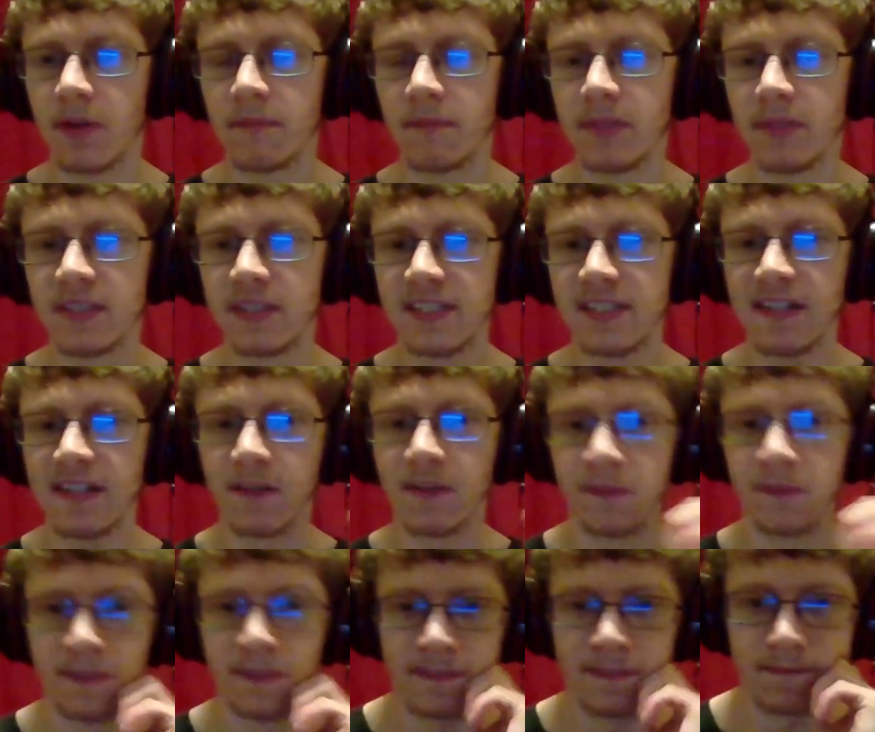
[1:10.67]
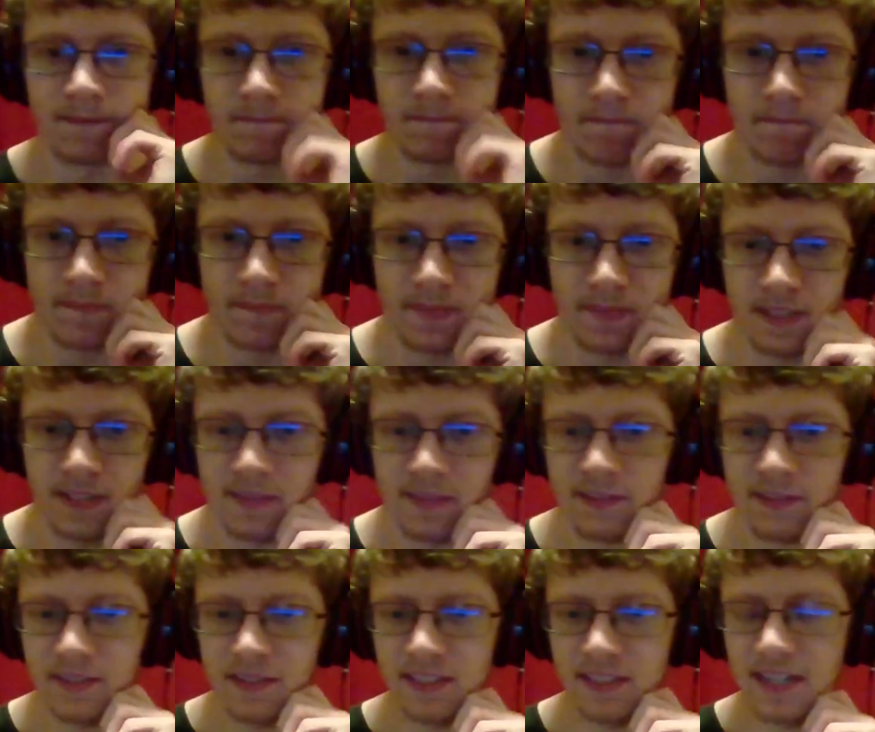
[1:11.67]
but still,
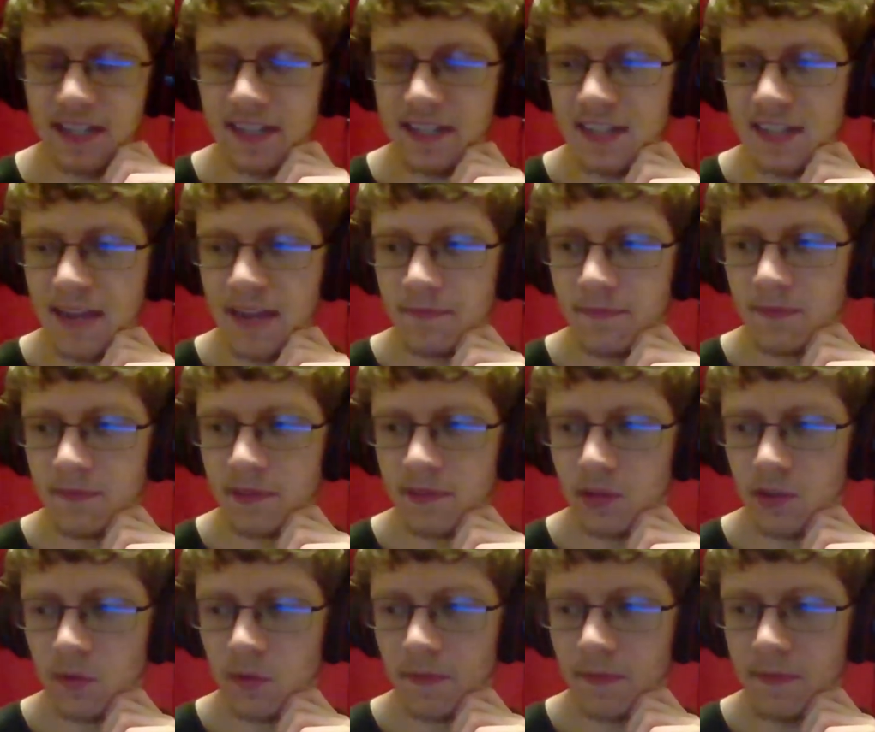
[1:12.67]
it's nice to have